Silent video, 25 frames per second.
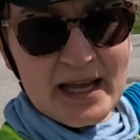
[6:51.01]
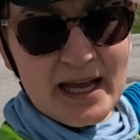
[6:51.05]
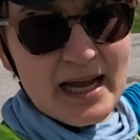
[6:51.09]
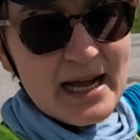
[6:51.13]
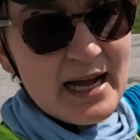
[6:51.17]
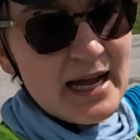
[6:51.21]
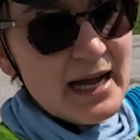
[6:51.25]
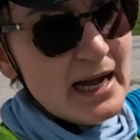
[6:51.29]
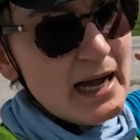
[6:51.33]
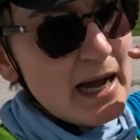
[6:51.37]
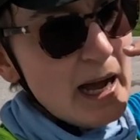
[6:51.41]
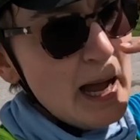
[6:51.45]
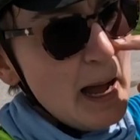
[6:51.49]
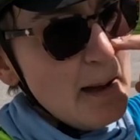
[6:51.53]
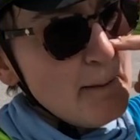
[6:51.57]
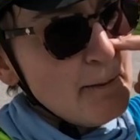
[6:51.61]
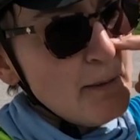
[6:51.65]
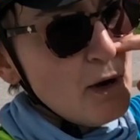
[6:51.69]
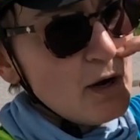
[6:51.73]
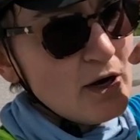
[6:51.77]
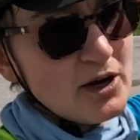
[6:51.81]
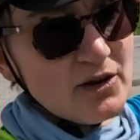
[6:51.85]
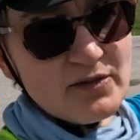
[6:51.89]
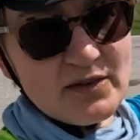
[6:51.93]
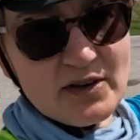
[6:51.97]
uh, a
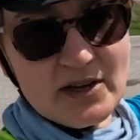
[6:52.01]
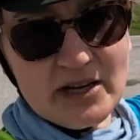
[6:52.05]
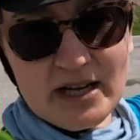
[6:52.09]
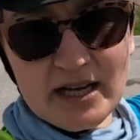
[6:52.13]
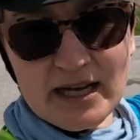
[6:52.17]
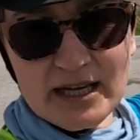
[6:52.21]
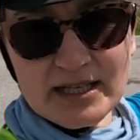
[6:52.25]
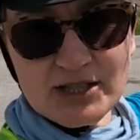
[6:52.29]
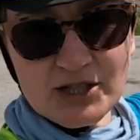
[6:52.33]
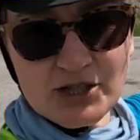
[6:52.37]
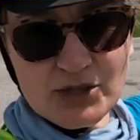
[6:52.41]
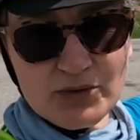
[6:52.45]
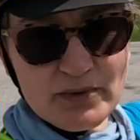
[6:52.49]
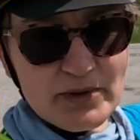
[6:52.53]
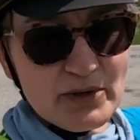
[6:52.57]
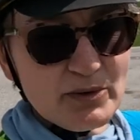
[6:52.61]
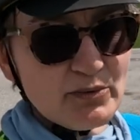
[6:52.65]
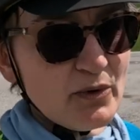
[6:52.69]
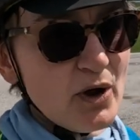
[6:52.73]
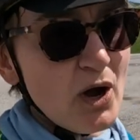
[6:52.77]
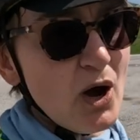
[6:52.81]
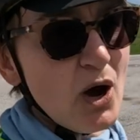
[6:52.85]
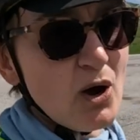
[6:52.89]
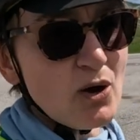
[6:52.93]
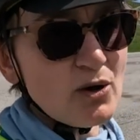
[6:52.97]
more of a country
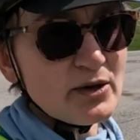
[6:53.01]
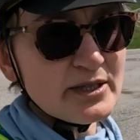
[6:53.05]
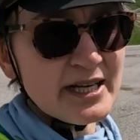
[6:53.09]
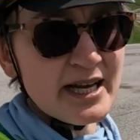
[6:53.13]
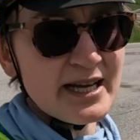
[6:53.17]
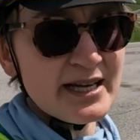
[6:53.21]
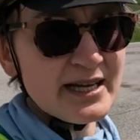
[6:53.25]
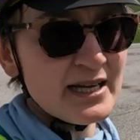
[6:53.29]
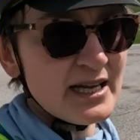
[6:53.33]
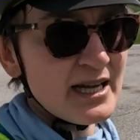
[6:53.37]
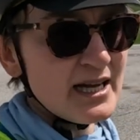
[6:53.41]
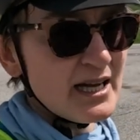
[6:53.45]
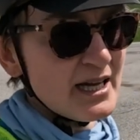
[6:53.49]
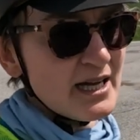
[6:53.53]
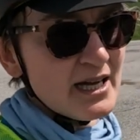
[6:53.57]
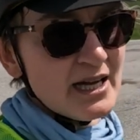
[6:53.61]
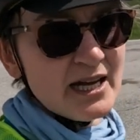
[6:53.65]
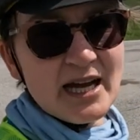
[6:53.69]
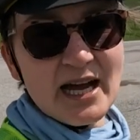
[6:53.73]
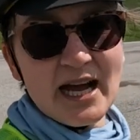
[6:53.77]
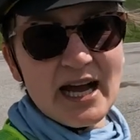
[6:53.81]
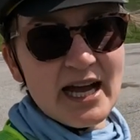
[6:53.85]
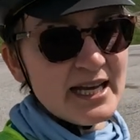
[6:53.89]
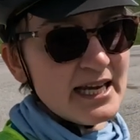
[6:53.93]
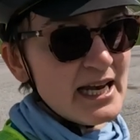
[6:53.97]
road
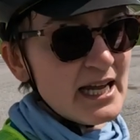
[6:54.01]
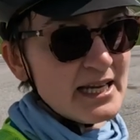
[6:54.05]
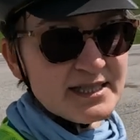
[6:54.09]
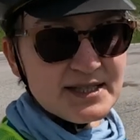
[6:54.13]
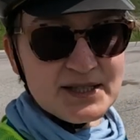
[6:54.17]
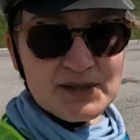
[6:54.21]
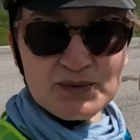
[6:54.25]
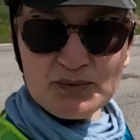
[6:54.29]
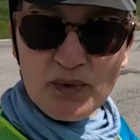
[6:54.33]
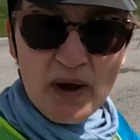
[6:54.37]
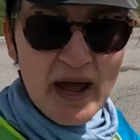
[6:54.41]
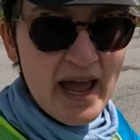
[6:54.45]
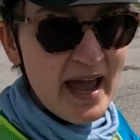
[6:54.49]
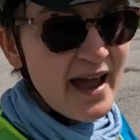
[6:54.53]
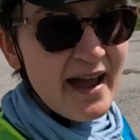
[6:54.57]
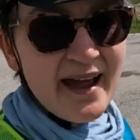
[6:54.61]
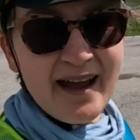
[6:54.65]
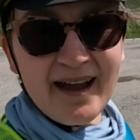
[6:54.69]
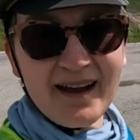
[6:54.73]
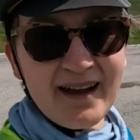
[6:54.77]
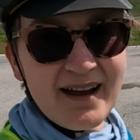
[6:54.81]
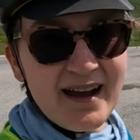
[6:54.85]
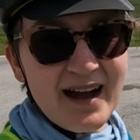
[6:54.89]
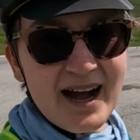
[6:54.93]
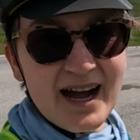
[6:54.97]
and I
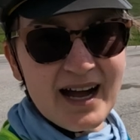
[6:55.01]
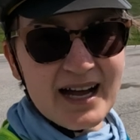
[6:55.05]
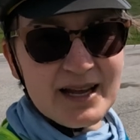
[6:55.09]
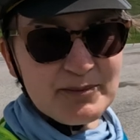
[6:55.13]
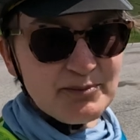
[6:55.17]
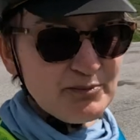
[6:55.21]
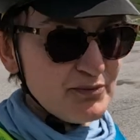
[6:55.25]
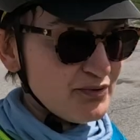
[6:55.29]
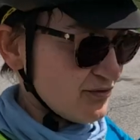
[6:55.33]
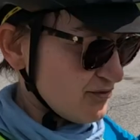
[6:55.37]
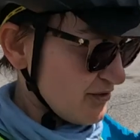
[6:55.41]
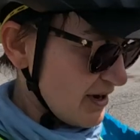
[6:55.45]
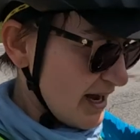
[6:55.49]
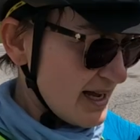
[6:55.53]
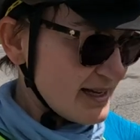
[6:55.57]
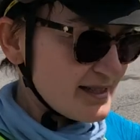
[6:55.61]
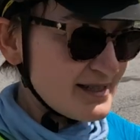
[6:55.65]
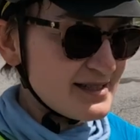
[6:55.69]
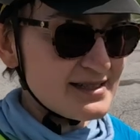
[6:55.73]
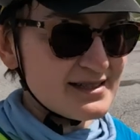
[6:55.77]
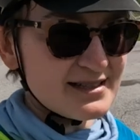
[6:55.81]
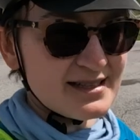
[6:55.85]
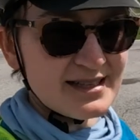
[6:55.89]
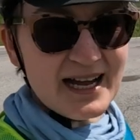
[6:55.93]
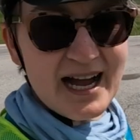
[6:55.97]
swear I
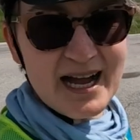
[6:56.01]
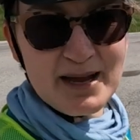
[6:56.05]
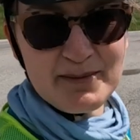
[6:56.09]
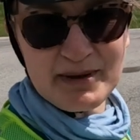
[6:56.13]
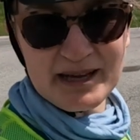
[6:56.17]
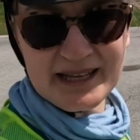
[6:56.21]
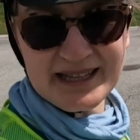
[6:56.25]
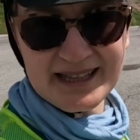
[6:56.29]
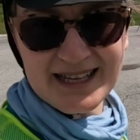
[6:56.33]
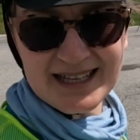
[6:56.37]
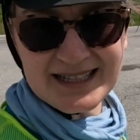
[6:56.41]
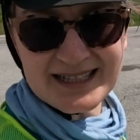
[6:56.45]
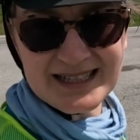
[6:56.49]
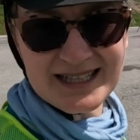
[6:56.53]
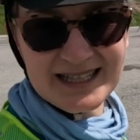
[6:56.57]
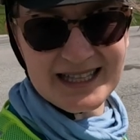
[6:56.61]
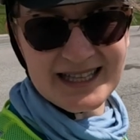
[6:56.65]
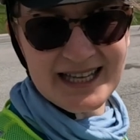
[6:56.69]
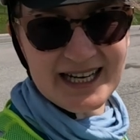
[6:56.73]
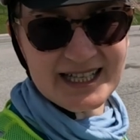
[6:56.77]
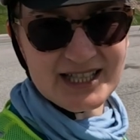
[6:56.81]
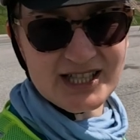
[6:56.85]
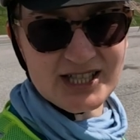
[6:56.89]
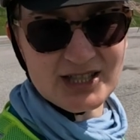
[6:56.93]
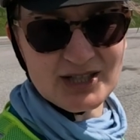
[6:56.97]
pressed, I made that
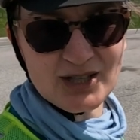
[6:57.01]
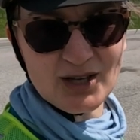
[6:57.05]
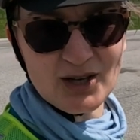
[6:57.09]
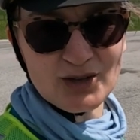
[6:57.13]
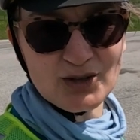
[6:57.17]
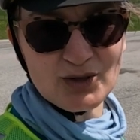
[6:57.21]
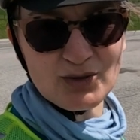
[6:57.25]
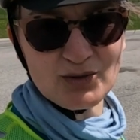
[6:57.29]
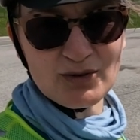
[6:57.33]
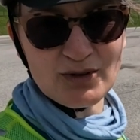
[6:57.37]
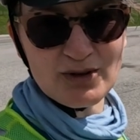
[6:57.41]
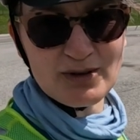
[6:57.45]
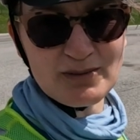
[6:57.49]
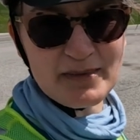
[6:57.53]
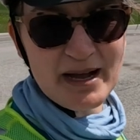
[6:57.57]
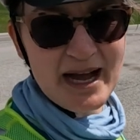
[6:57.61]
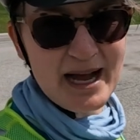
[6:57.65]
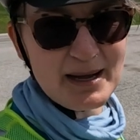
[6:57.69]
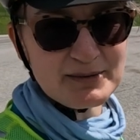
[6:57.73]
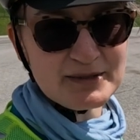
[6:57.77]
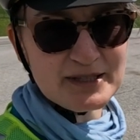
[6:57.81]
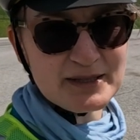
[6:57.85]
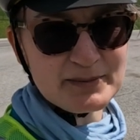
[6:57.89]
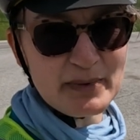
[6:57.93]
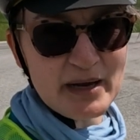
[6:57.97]
selection on Google
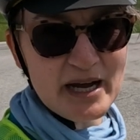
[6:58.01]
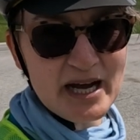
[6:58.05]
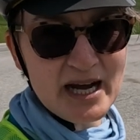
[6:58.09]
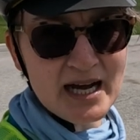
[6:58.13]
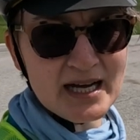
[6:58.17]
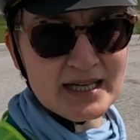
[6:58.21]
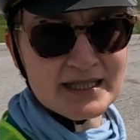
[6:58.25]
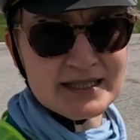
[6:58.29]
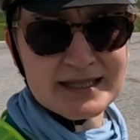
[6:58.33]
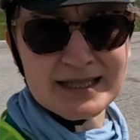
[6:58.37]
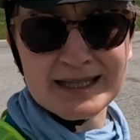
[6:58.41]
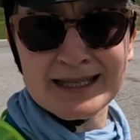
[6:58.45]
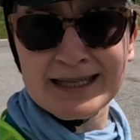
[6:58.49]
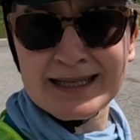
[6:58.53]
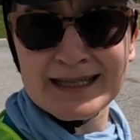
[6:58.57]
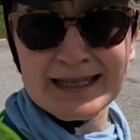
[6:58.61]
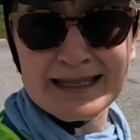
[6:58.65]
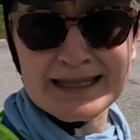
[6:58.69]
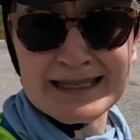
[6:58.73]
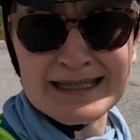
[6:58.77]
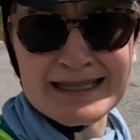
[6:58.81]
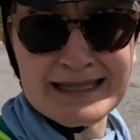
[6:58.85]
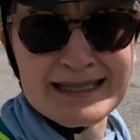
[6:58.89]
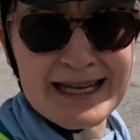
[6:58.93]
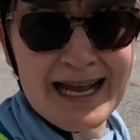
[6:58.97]
Maps, but
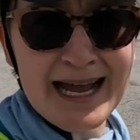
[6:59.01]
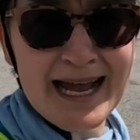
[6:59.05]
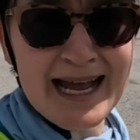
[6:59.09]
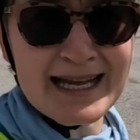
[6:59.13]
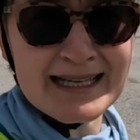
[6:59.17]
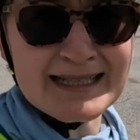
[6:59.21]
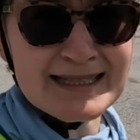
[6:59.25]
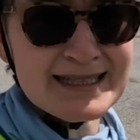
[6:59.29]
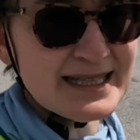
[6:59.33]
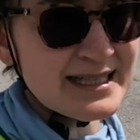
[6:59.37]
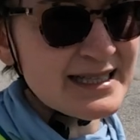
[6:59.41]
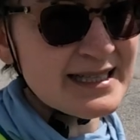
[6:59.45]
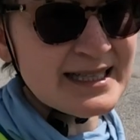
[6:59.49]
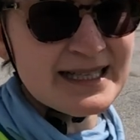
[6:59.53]
instead